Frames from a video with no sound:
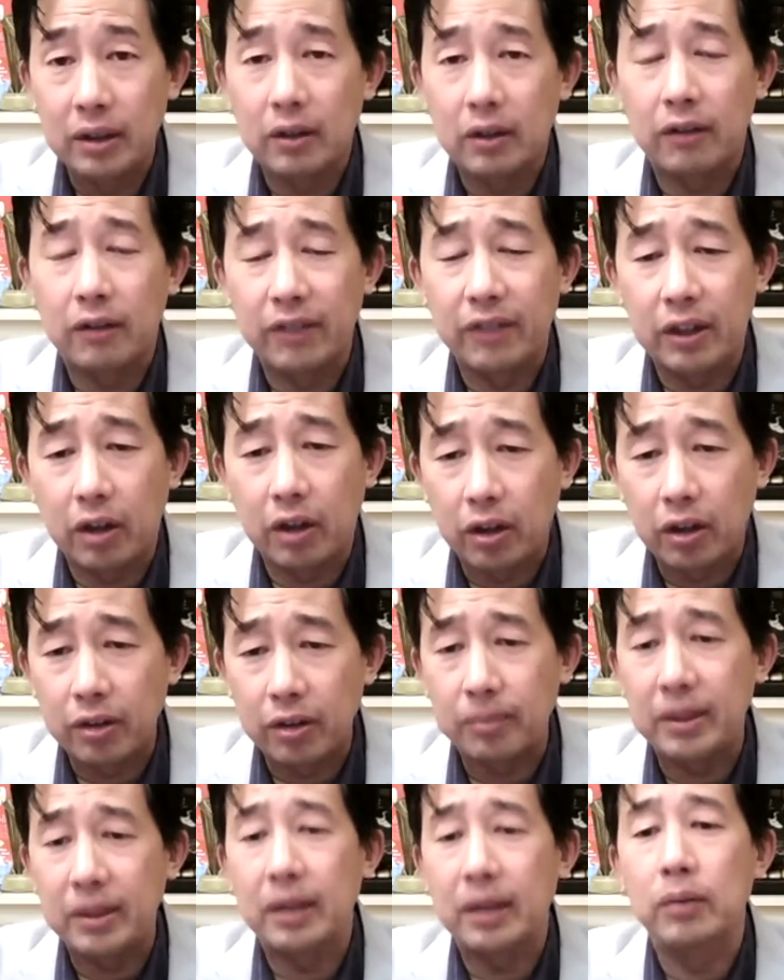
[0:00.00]

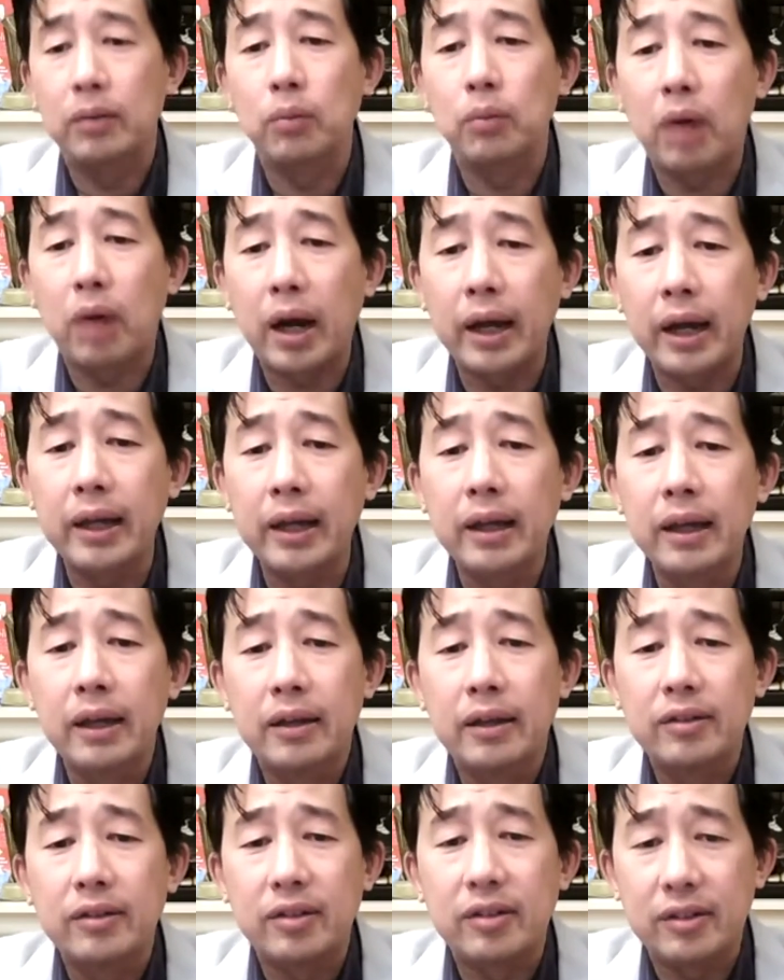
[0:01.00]
economy and why
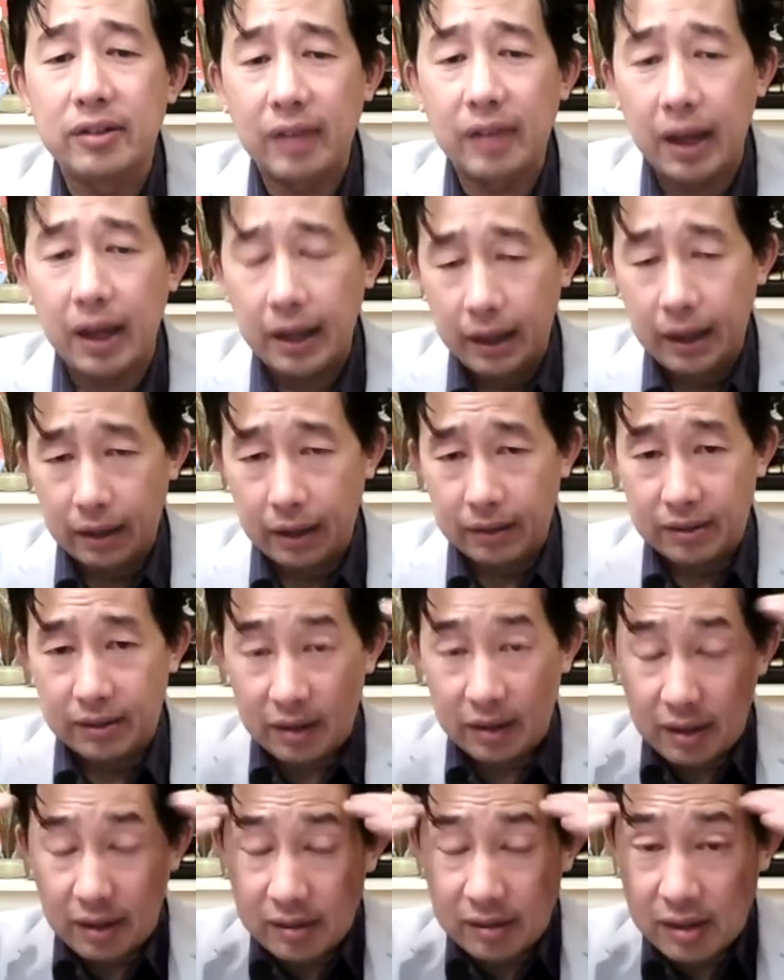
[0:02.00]

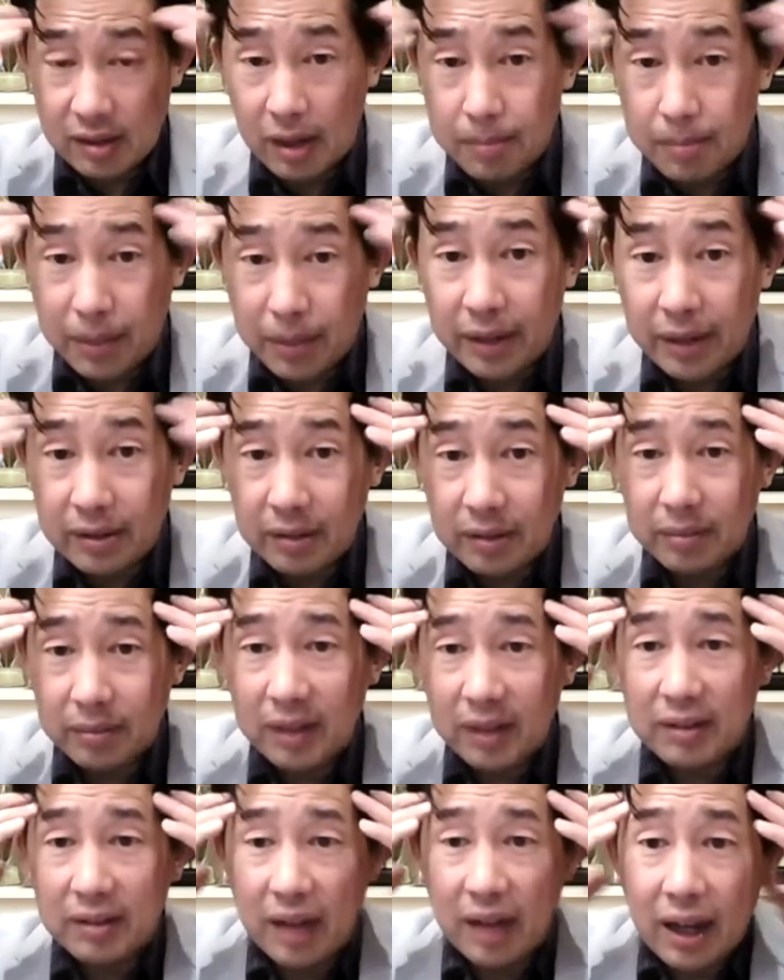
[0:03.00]
today's abundant
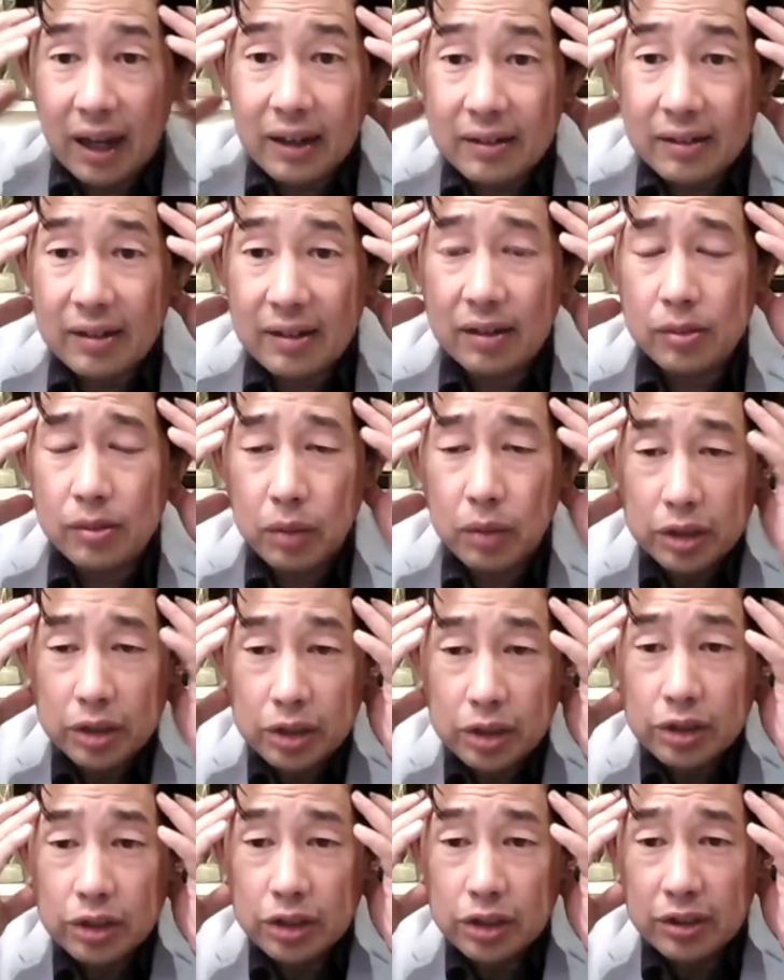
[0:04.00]
mentality is what
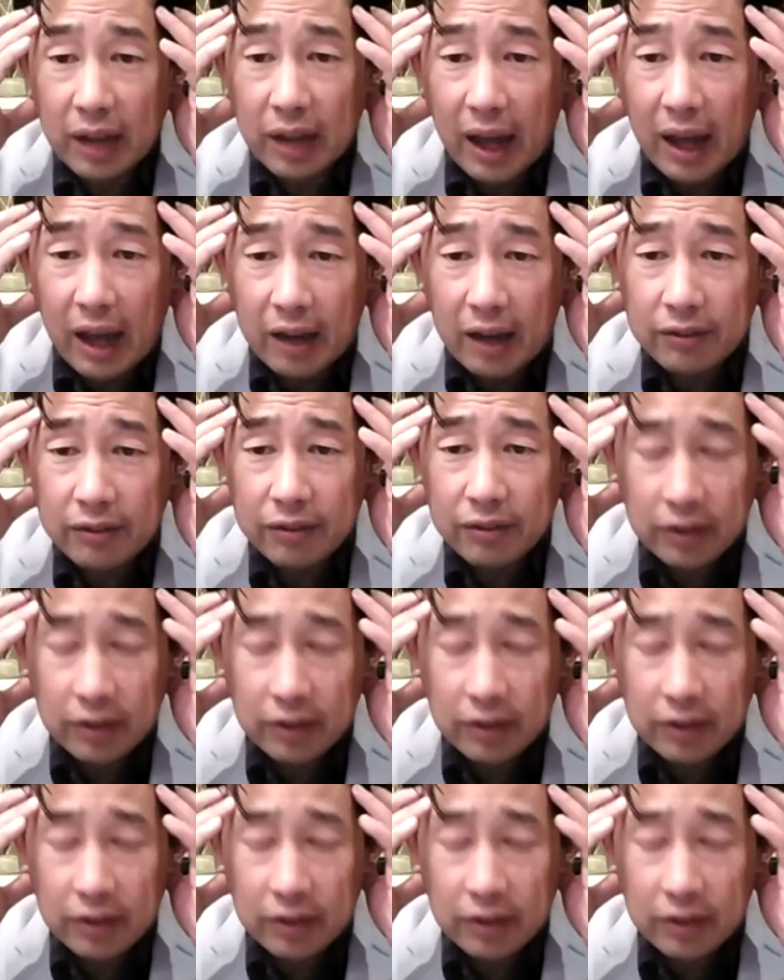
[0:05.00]
you should have.